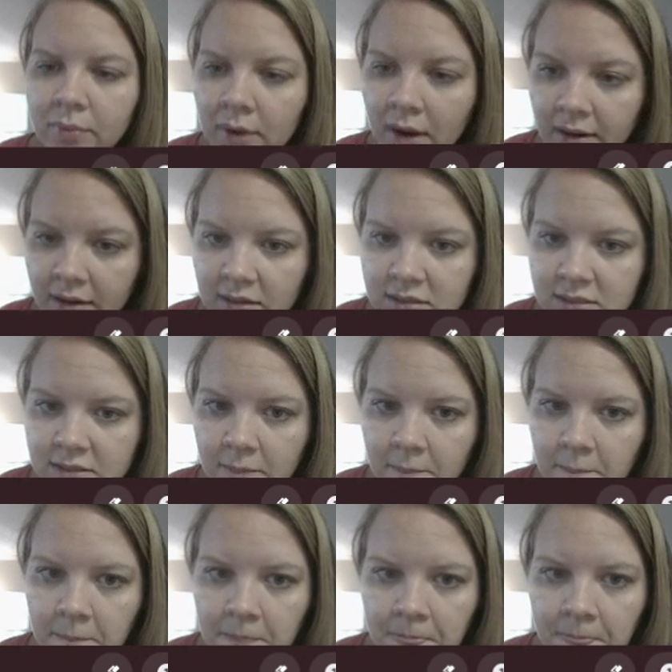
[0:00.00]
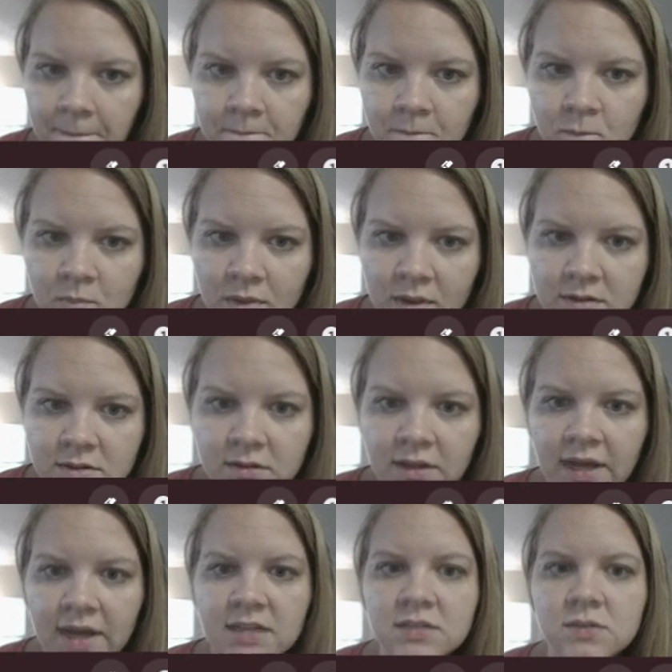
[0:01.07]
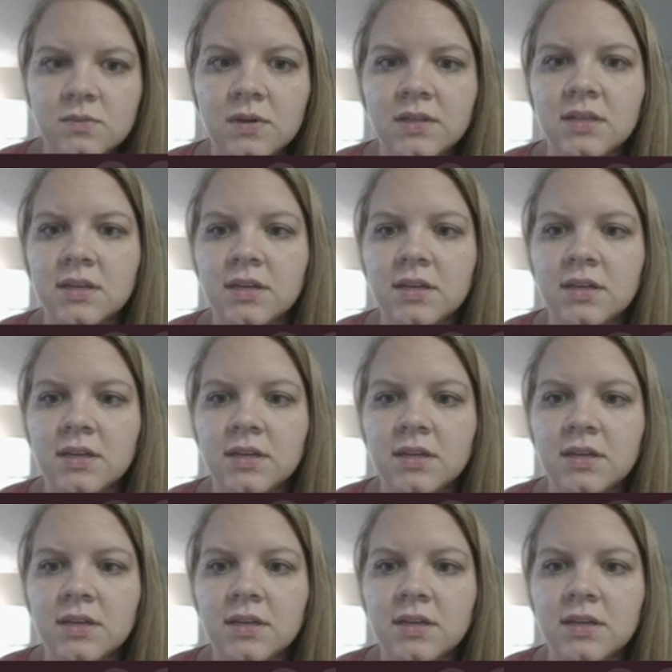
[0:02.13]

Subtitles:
product. So that is what the